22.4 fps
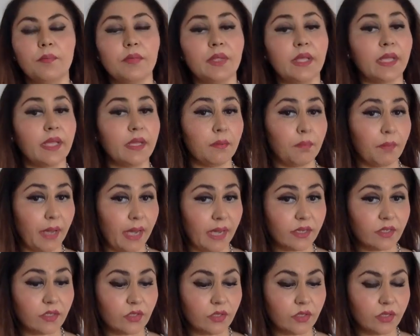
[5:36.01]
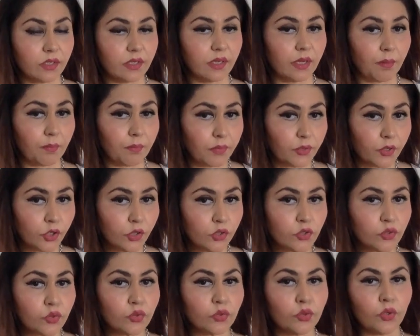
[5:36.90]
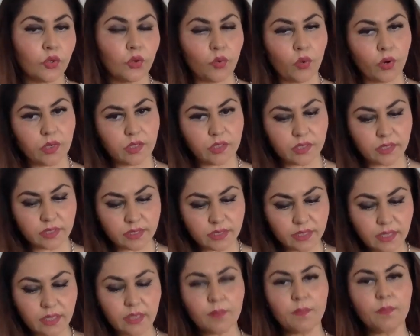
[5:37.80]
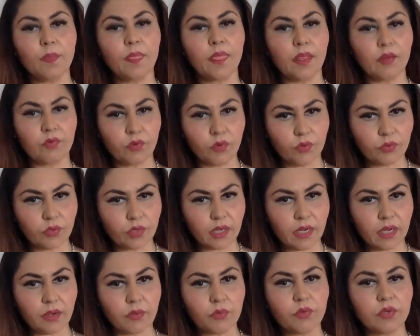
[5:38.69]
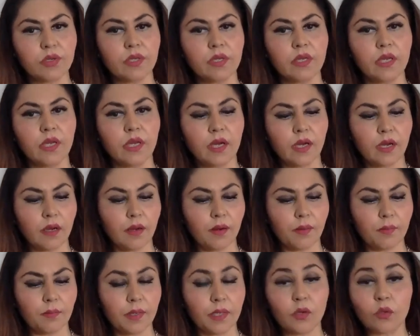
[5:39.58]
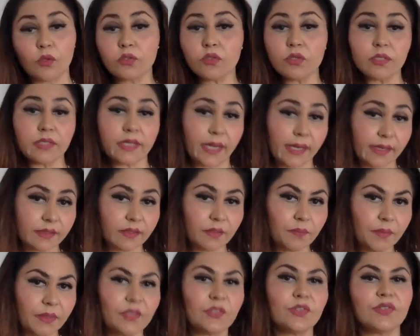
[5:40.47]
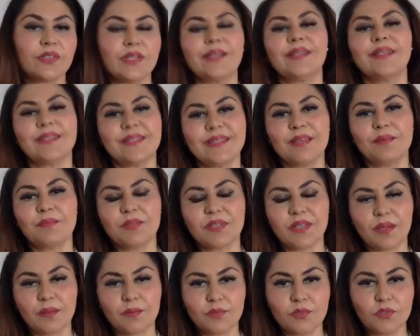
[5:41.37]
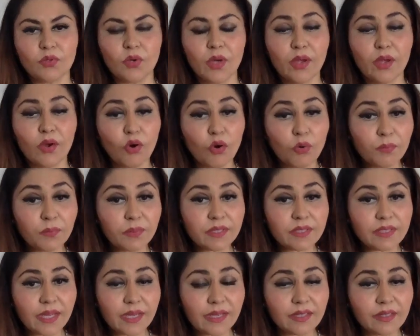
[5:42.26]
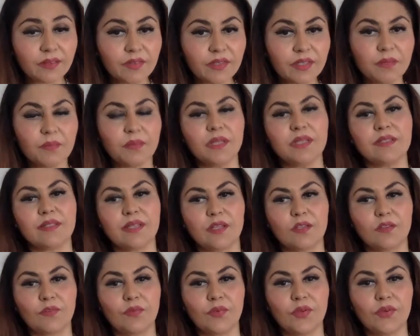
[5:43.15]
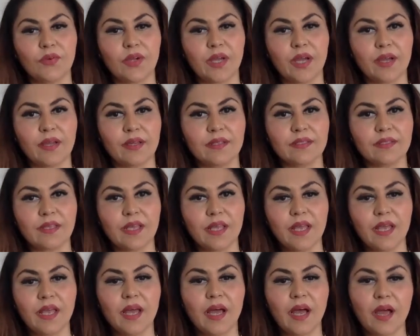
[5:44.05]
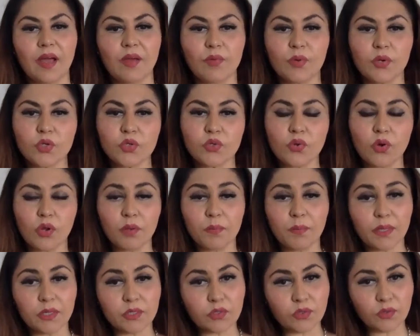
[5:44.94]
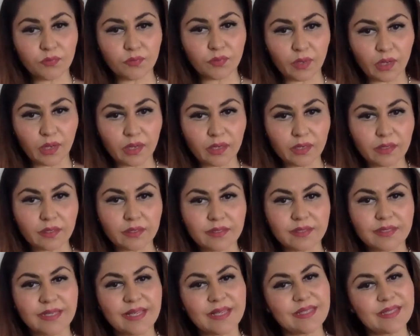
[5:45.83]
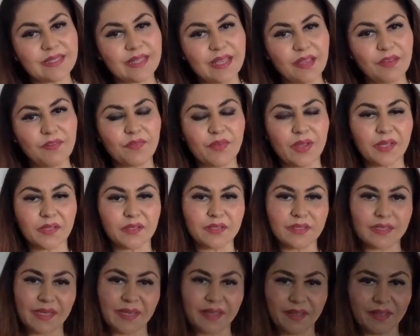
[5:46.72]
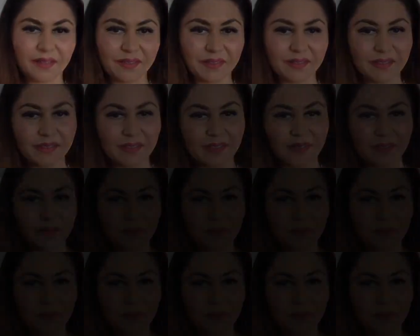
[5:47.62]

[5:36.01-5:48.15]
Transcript: They can match the numbers to the quantity, rote count, and also tag the pictures at the same time. So I hope this activity made sense for you guys. I wish you all best of luck. Stay safe and stay healthy.